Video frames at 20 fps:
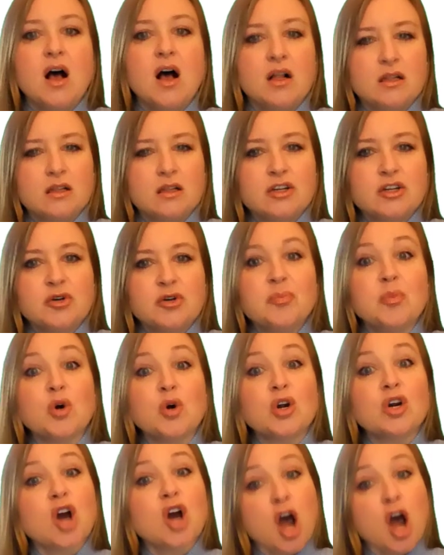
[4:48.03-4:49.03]
a little
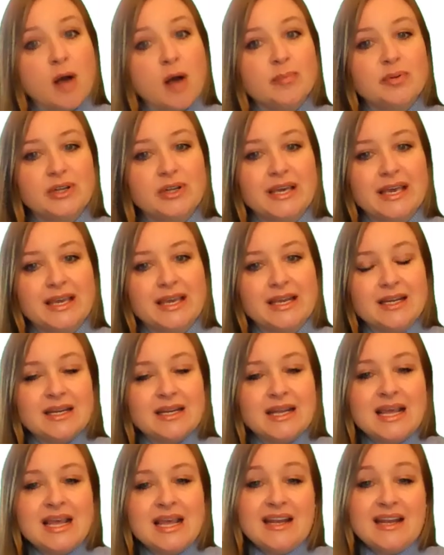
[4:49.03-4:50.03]
more complicated.